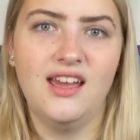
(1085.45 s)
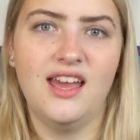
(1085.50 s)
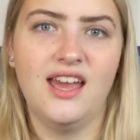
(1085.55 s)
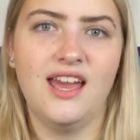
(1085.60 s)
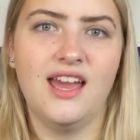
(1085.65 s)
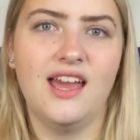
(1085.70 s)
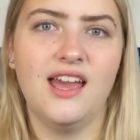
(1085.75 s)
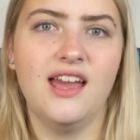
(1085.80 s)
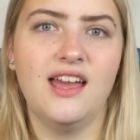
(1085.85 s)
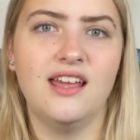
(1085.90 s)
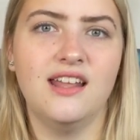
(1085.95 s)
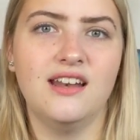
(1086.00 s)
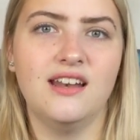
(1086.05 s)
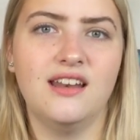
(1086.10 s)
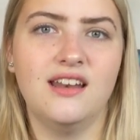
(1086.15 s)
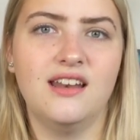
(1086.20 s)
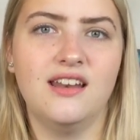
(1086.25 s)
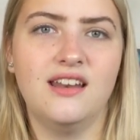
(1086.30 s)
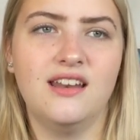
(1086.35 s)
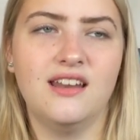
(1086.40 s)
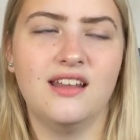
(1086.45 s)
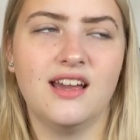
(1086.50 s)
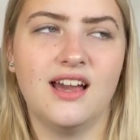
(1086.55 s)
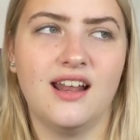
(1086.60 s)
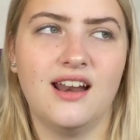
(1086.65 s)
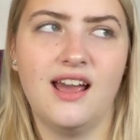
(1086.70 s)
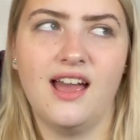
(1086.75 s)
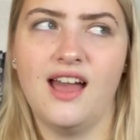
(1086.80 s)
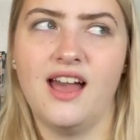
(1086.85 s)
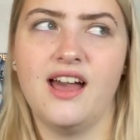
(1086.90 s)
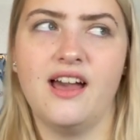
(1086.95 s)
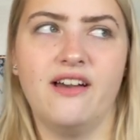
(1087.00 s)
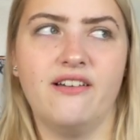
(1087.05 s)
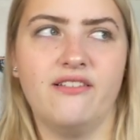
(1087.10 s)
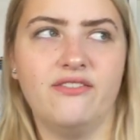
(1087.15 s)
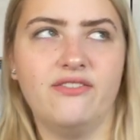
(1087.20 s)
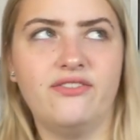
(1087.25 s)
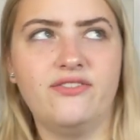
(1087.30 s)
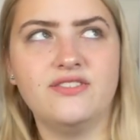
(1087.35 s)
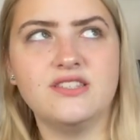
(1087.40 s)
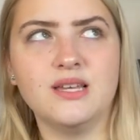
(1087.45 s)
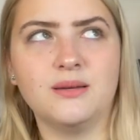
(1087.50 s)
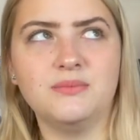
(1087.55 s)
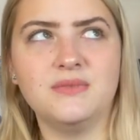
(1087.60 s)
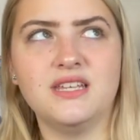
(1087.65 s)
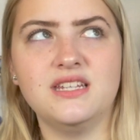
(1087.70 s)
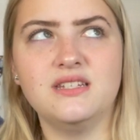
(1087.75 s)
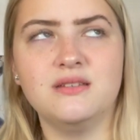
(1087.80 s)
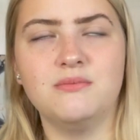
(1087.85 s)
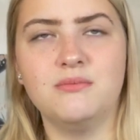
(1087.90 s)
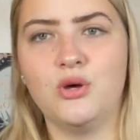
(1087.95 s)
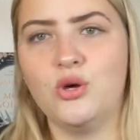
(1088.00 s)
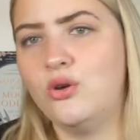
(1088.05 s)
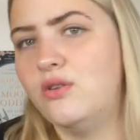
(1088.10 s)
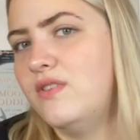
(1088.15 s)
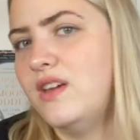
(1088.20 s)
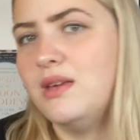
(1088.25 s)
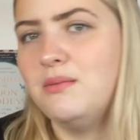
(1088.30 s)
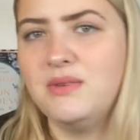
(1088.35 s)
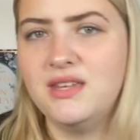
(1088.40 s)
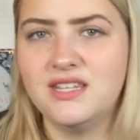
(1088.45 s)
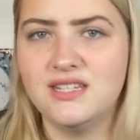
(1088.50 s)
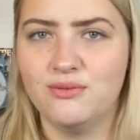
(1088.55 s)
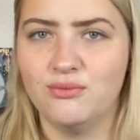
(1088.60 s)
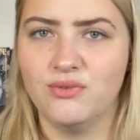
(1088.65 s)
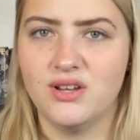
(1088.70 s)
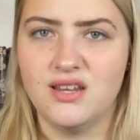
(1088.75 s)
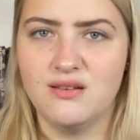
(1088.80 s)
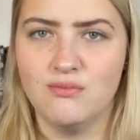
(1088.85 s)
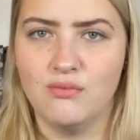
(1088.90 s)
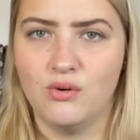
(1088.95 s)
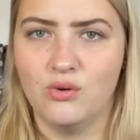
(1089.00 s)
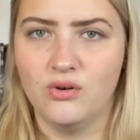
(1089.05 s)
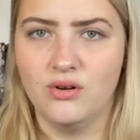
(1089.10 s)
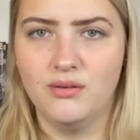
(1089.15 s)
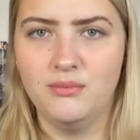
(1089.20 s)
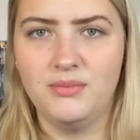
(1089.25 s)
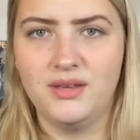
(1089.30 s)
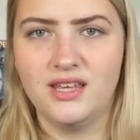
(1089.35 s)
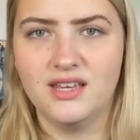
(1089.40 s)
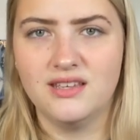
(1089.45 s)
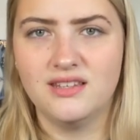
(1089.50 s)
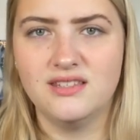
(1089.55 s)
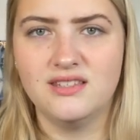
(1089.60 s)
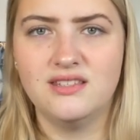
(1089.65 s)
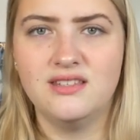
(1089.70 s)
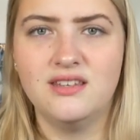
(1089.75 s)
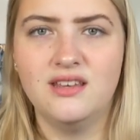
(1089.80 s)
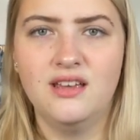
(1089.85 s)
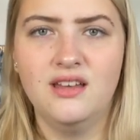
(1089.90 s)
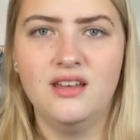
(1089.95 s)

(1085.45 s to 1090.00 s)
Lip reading: and kind of have something to motivate me to read more, because